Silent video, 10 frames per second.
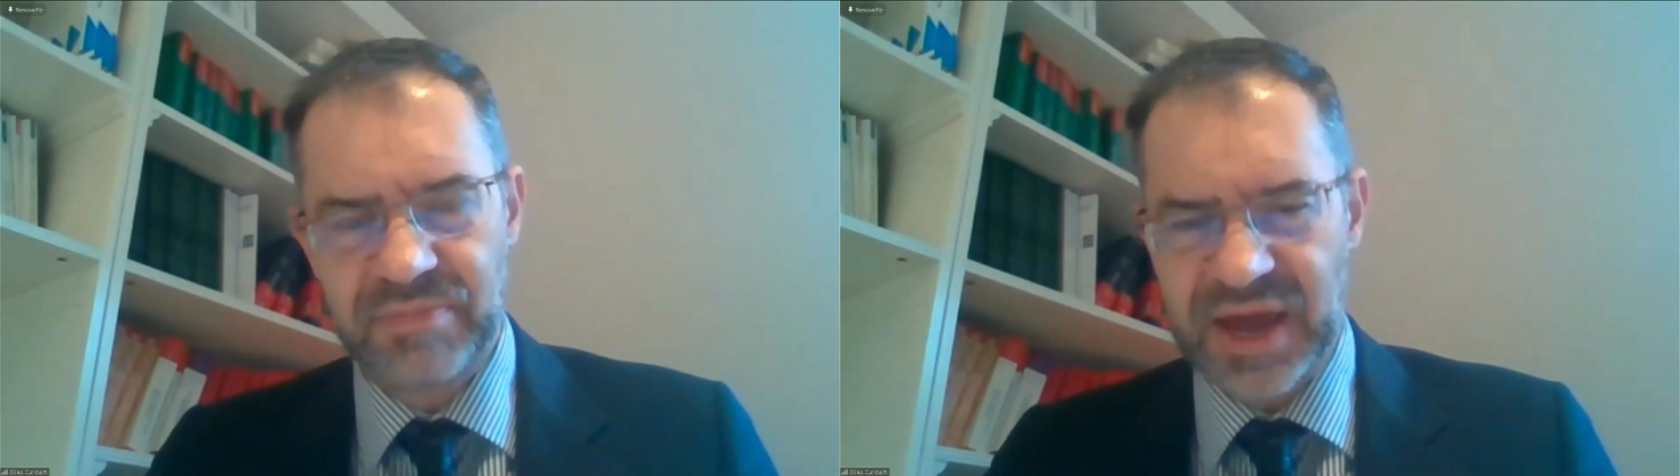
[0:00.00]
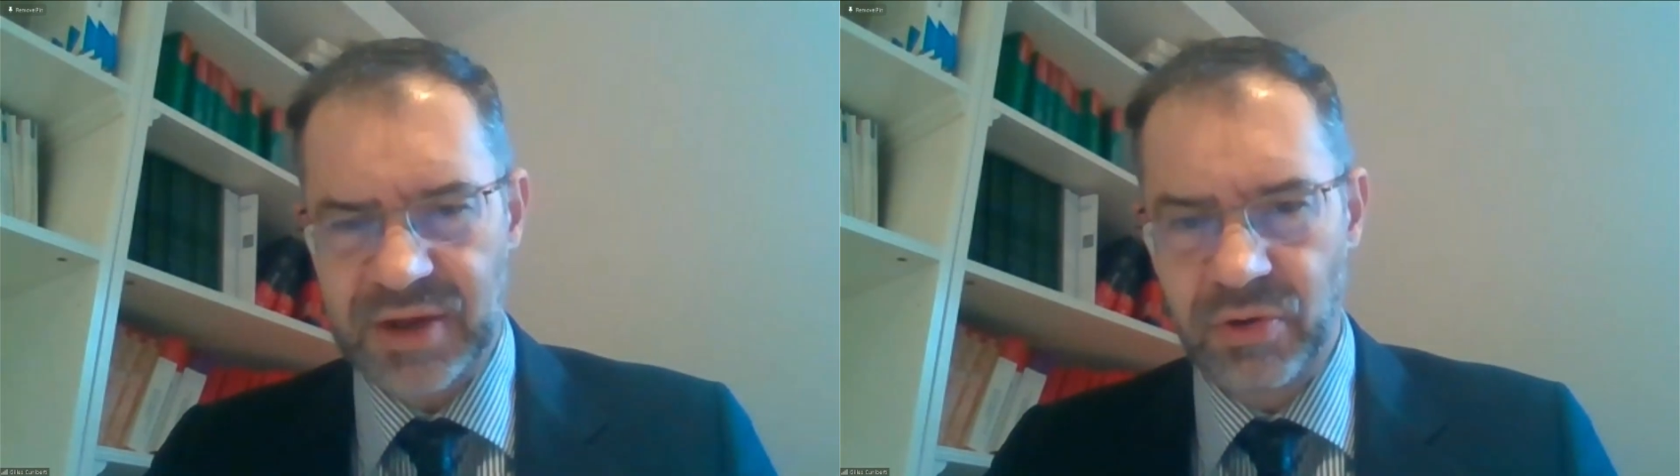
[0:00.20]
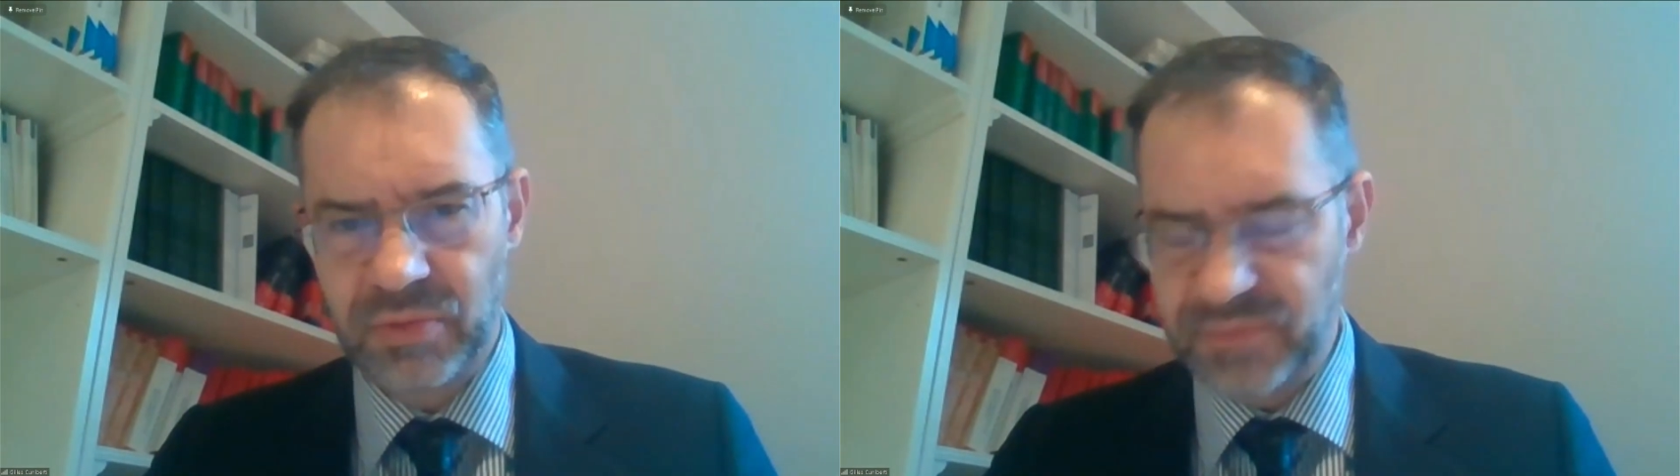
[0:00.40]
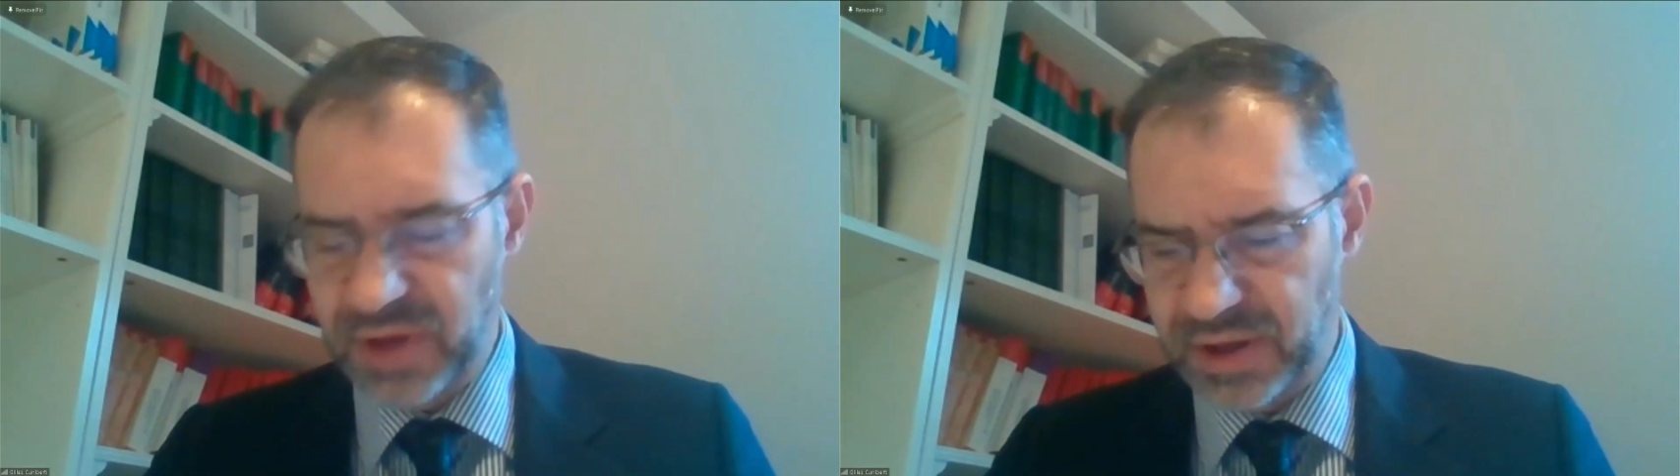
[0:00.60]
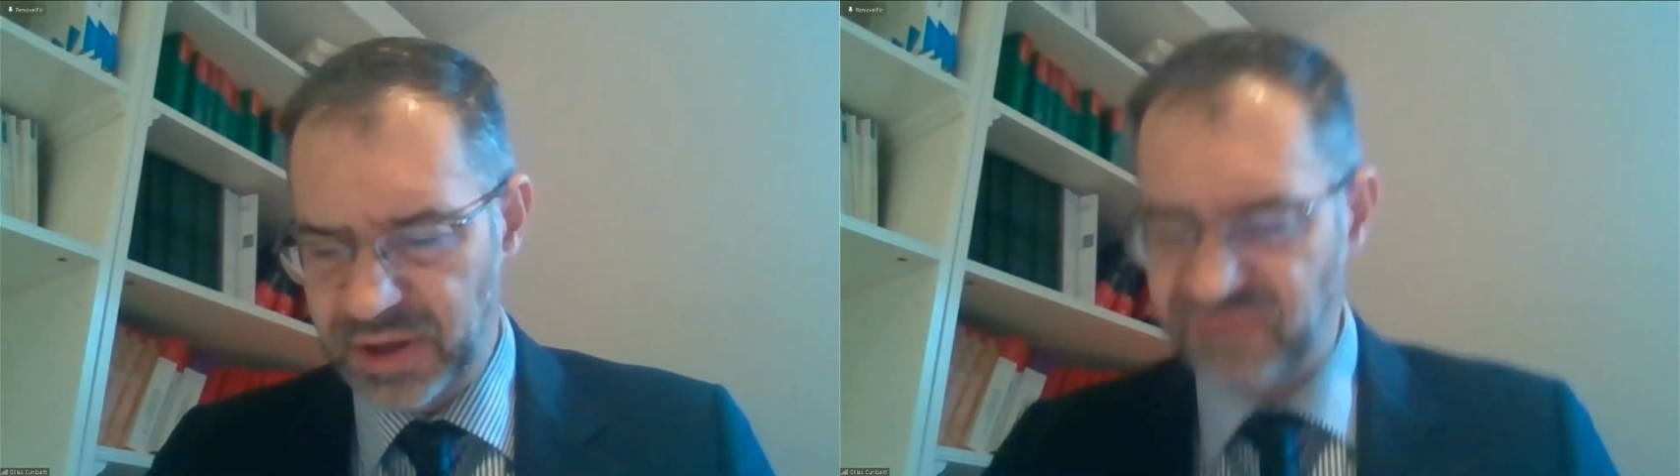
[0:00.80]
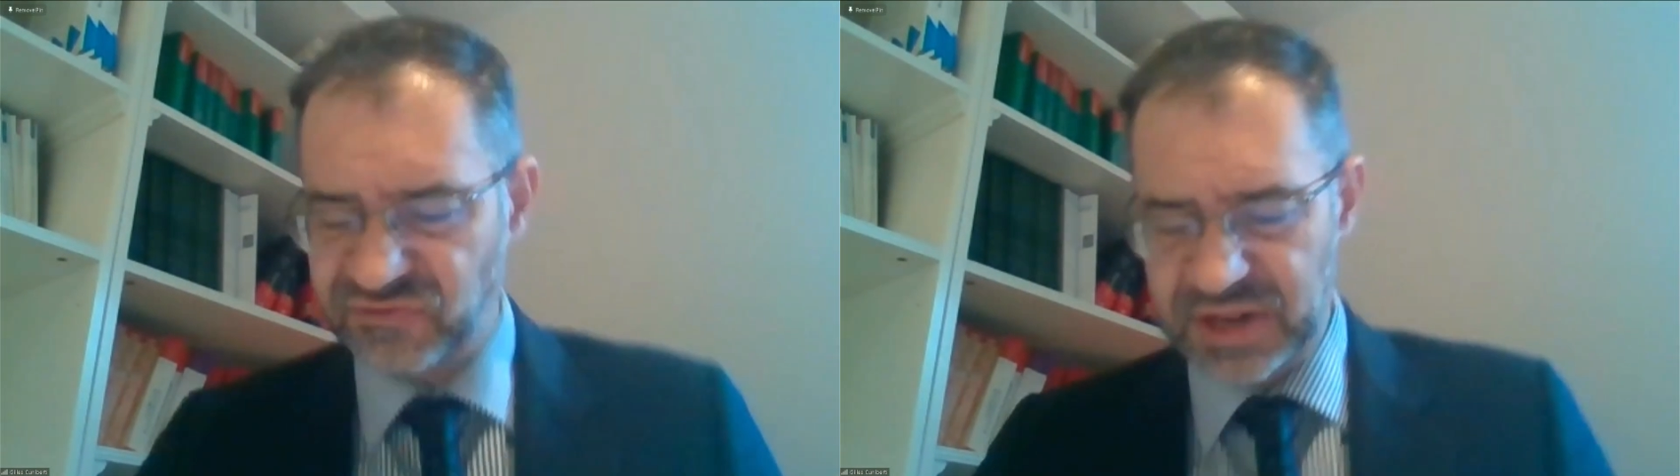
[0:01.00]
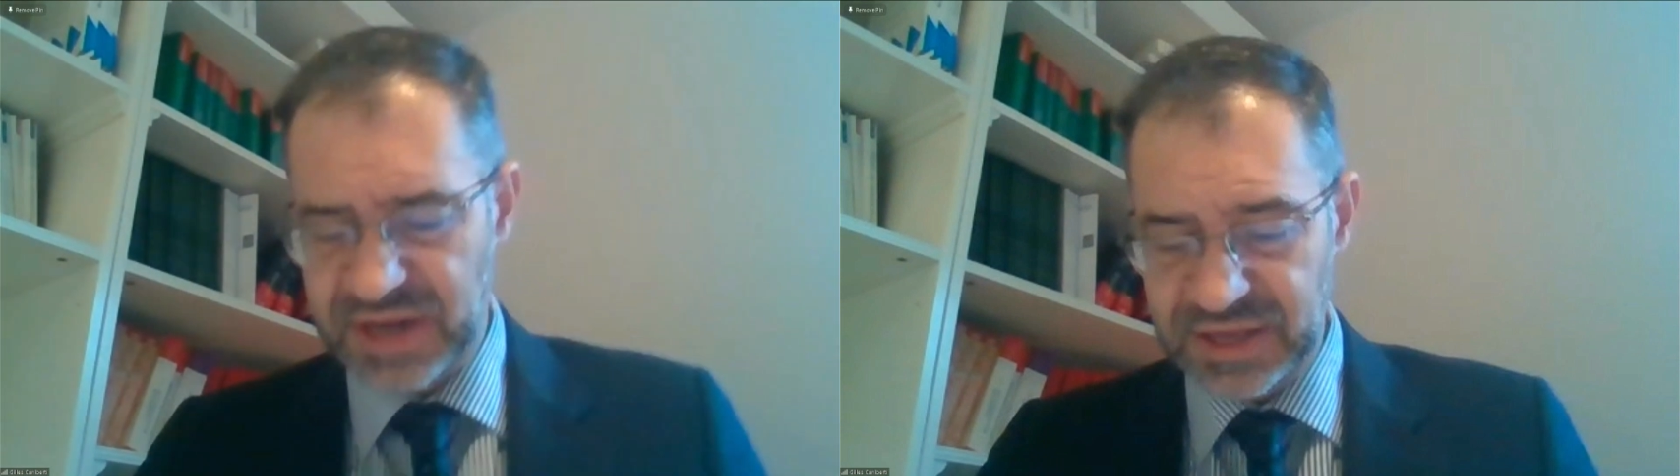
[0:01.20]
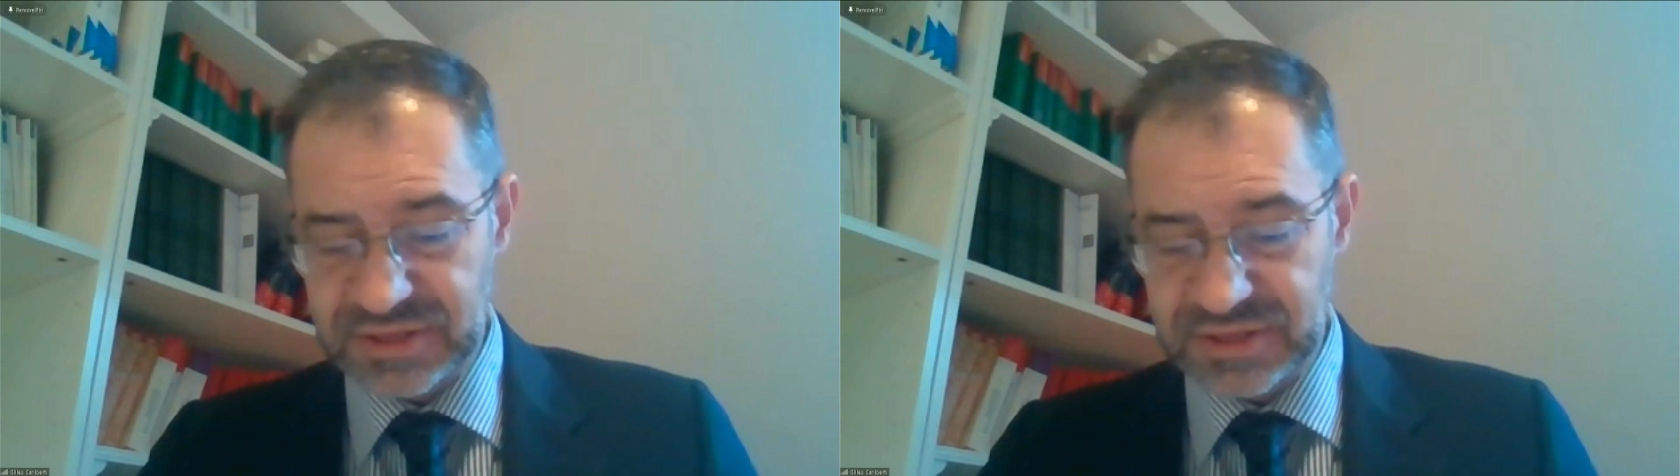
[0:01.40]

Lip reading: back home yesterday night.